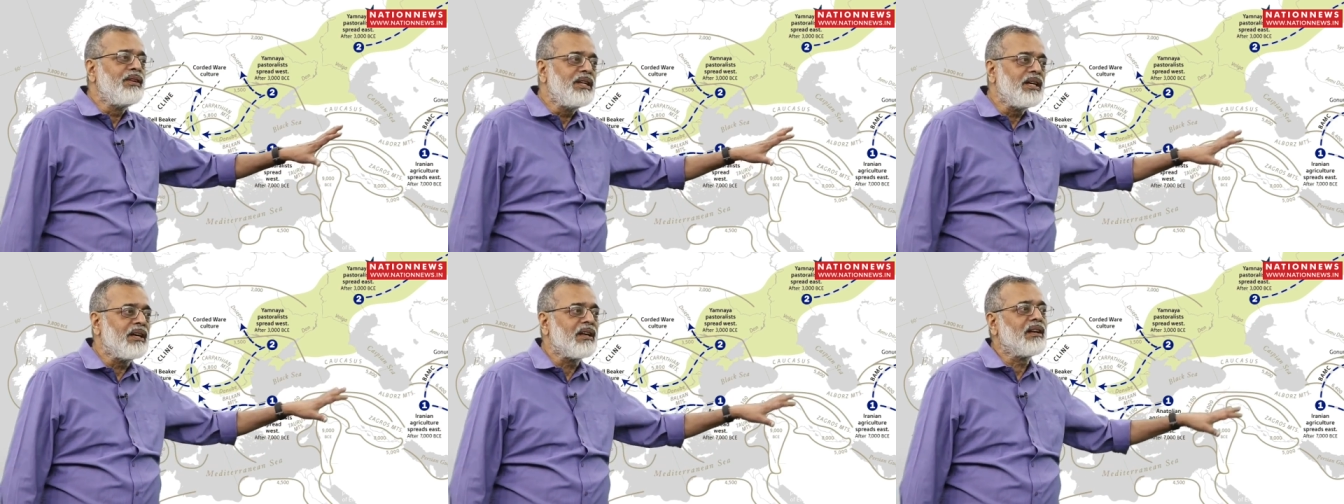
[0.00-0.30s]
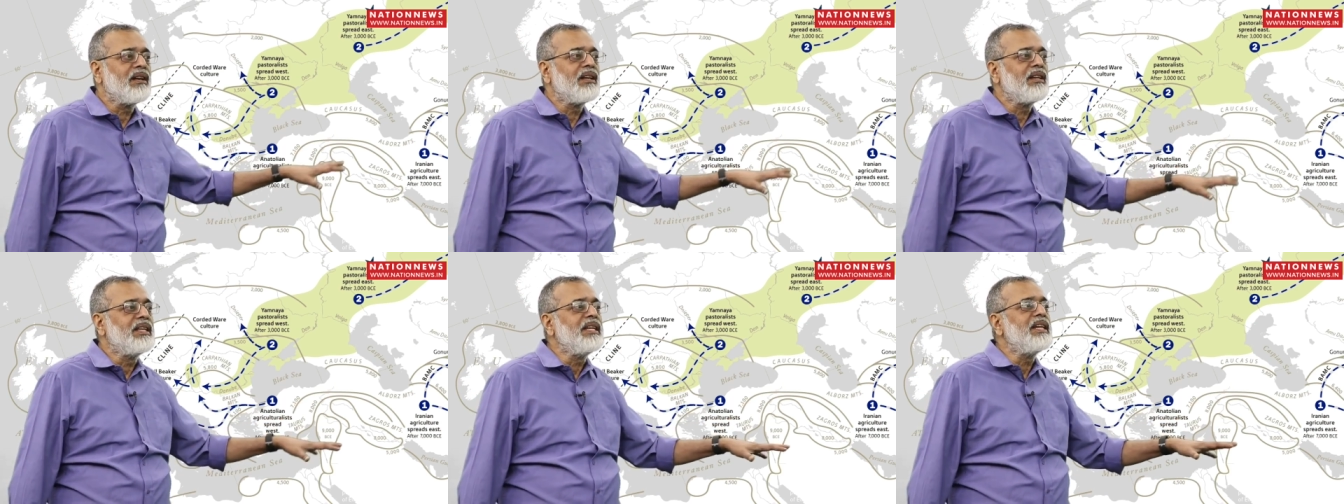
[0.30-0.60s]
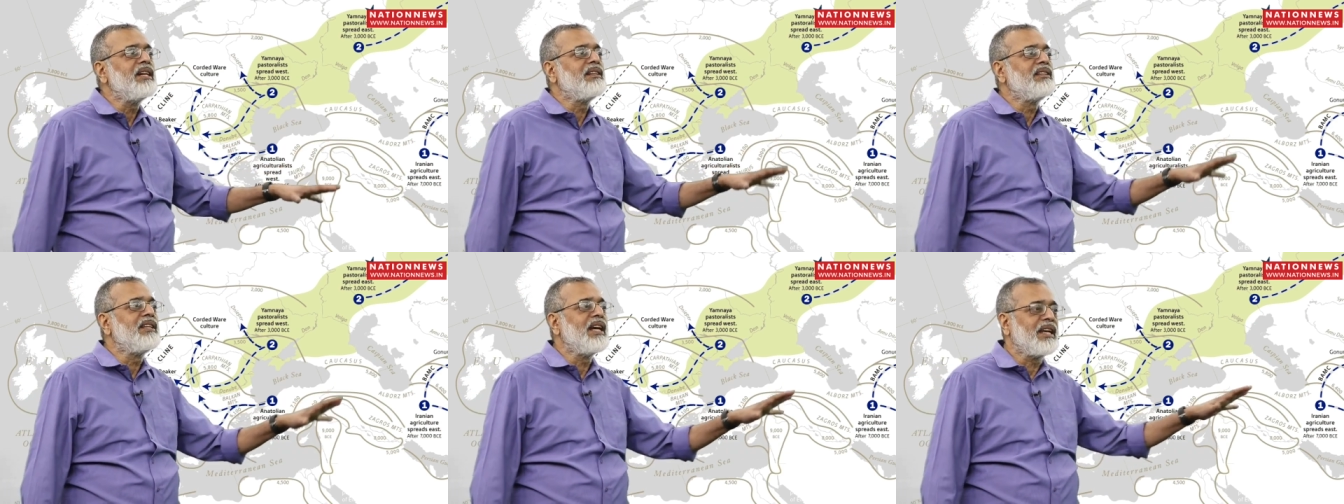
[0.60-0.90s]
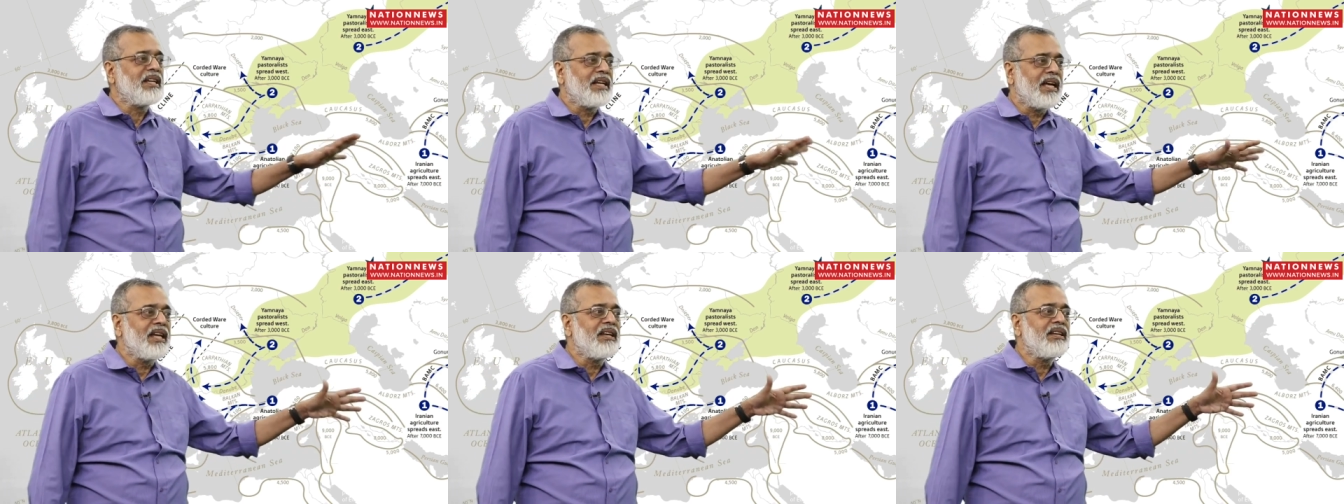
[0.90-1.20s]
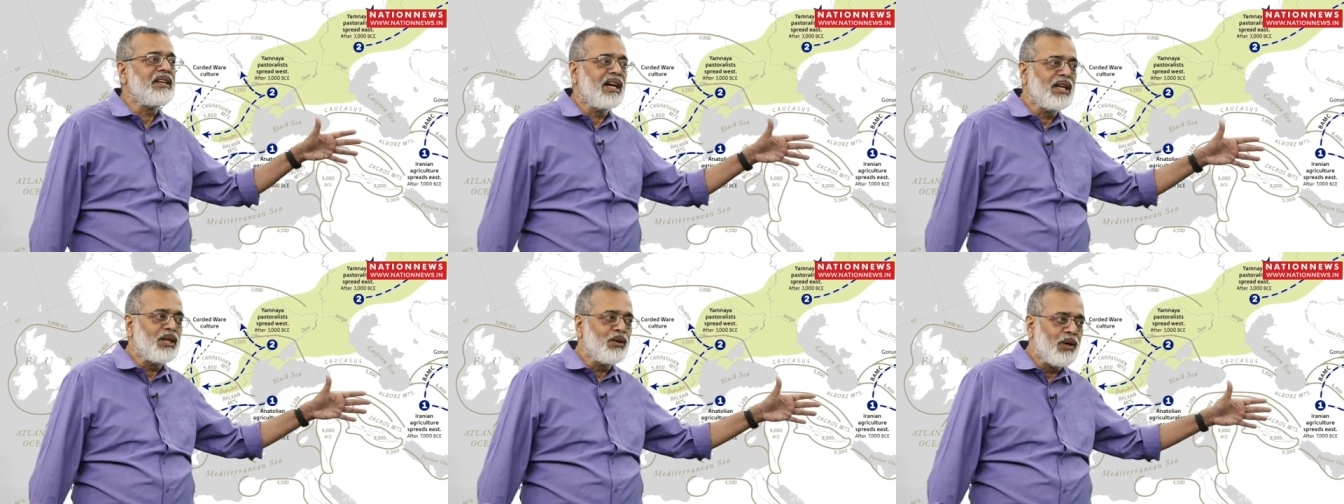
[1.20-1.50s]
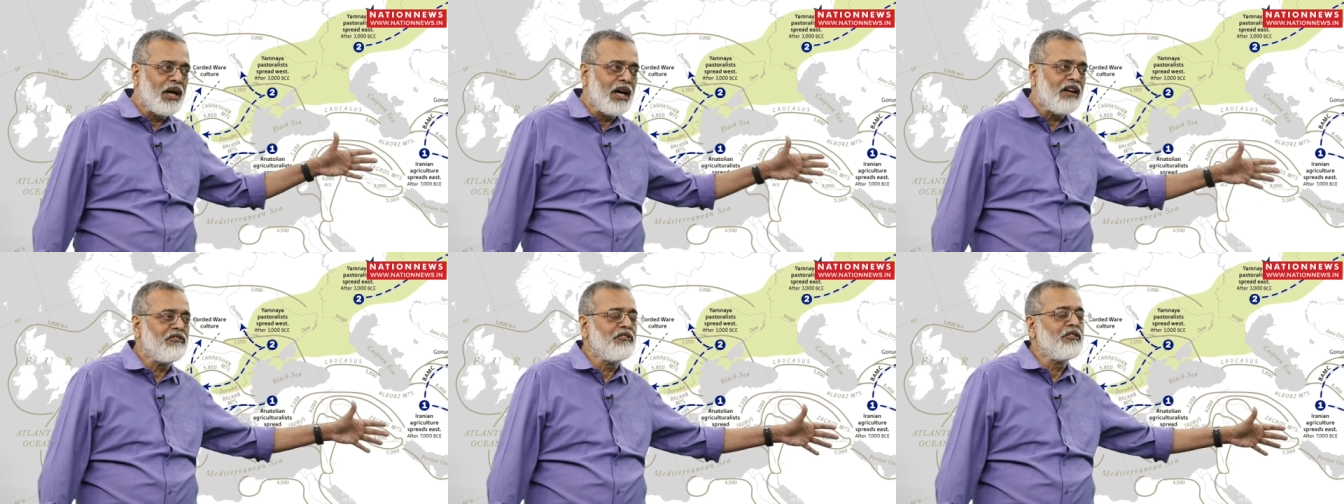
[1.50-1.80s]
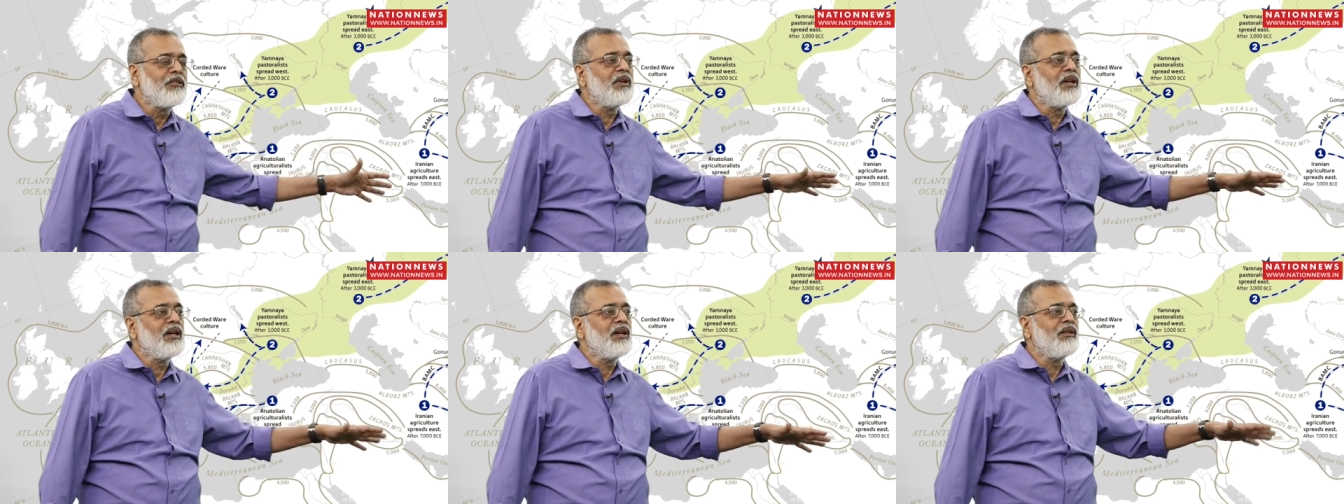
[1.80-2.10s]
near near that area you
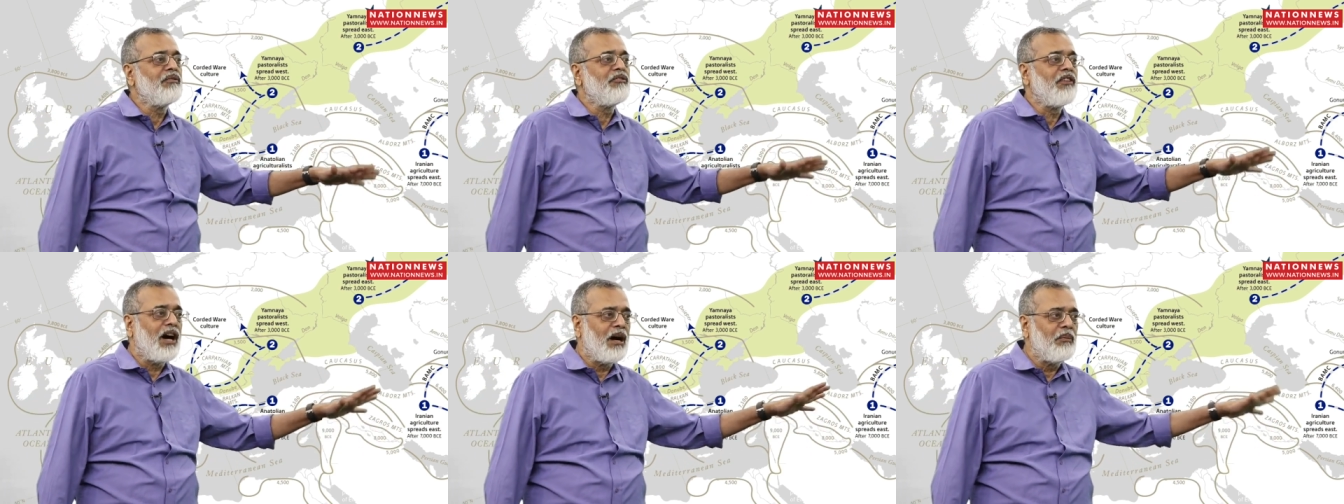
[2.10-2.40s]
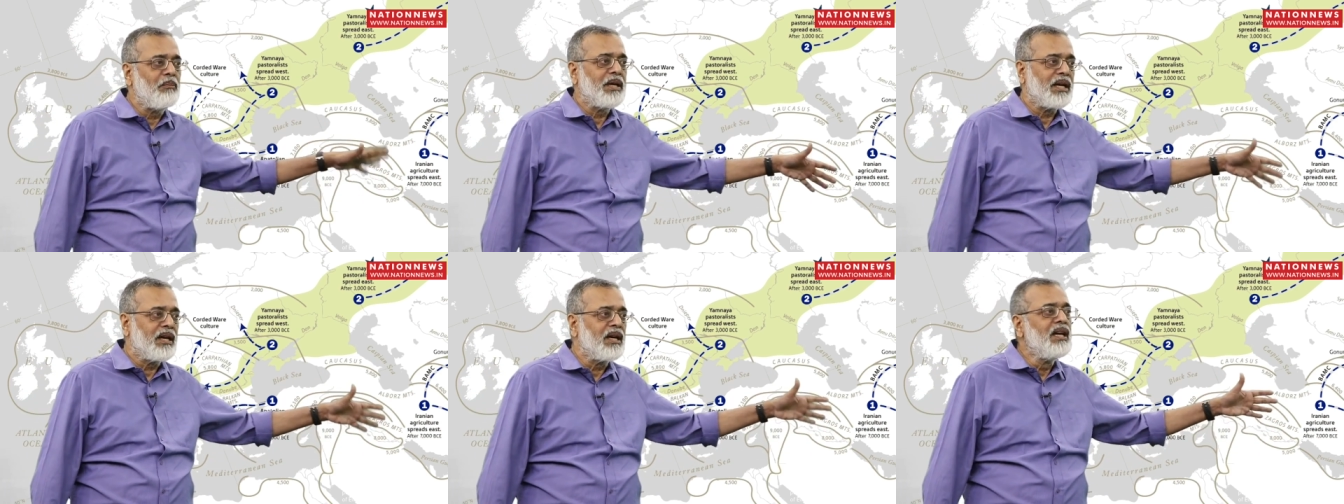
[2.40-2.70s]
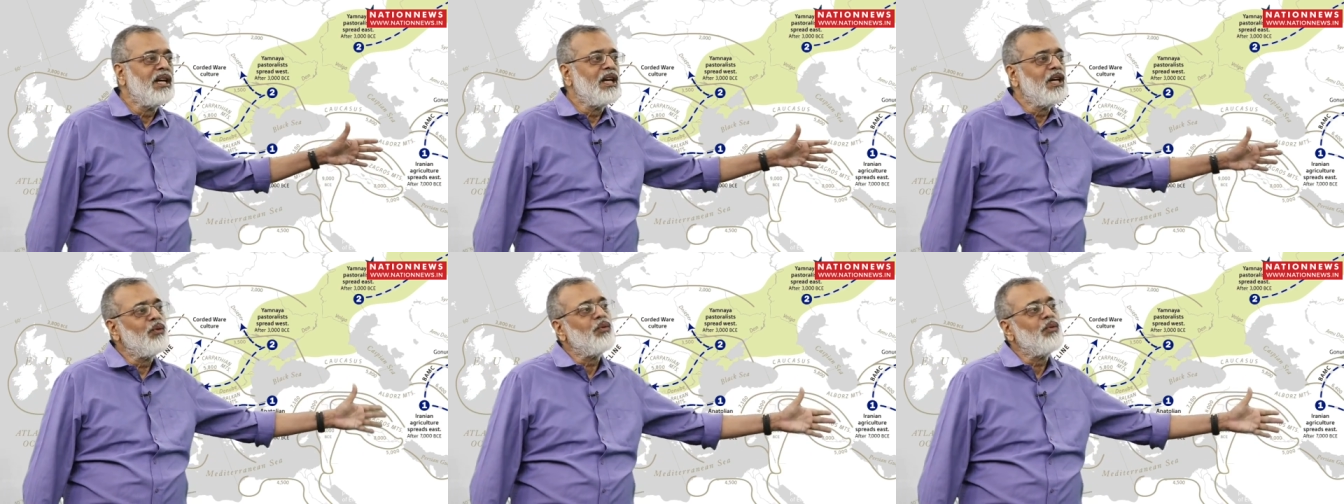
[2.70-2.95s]
have uh, farming,